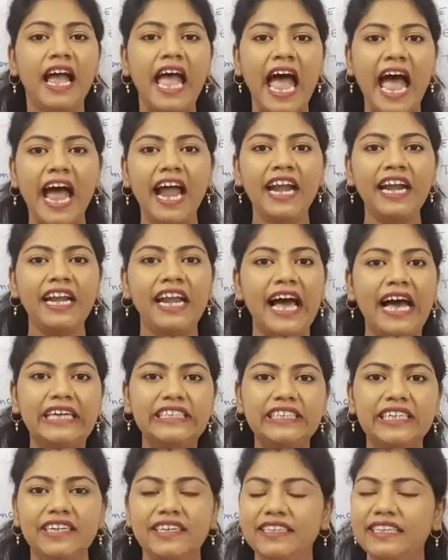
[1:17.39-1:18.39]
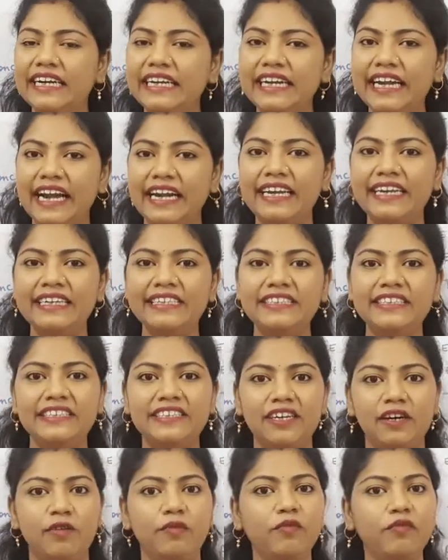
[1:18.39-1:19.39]
and lastly the catalyst
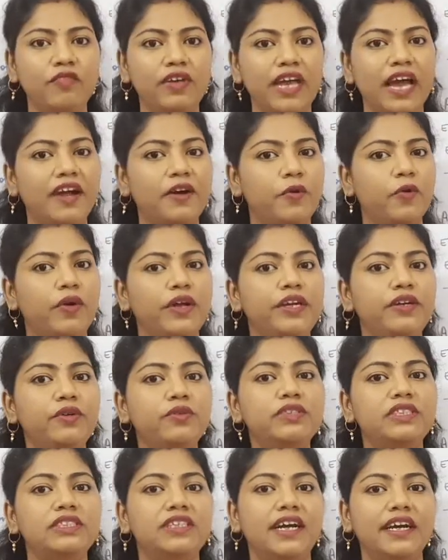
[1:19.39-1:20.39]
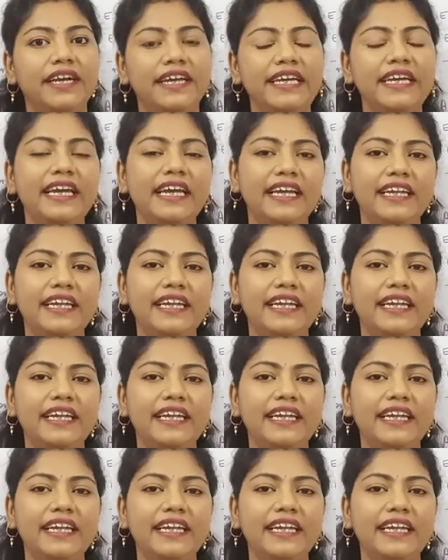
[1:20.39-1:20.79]
term we are going to study